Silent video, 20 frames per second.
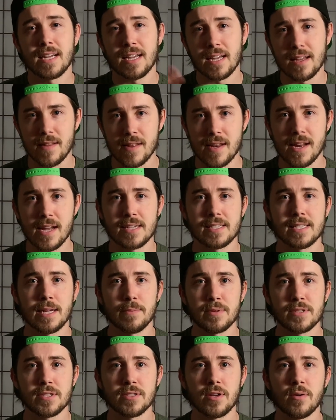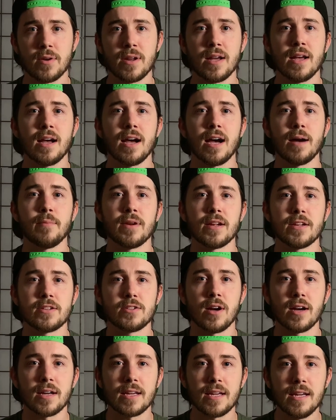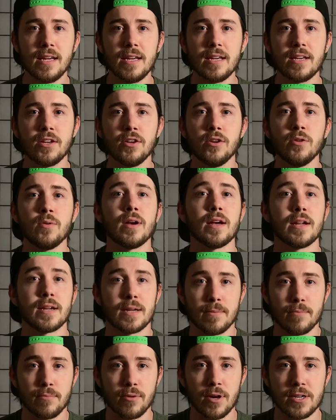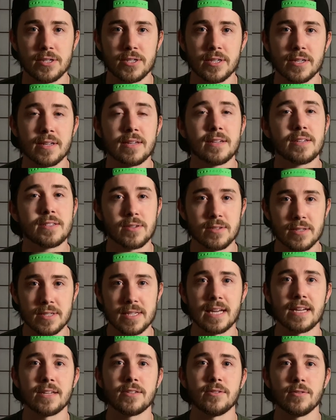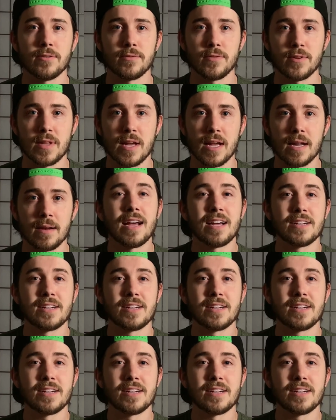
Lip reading: In the next episode, I'm going to talk EQ and compression, so stay tuned for that.